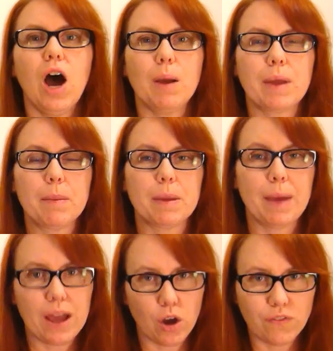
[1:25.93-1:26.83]
I'm coming
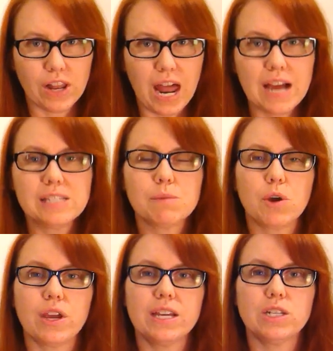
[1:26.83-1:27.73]
back off class. I'm
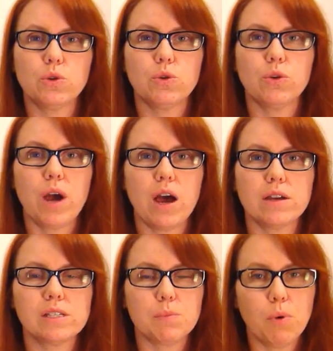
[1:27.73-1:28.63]
going into
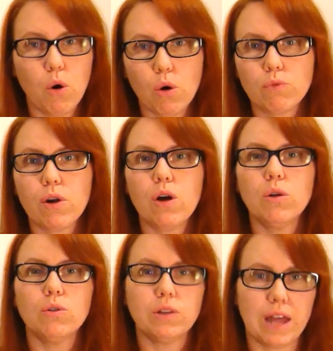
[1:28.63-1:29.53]
a support role,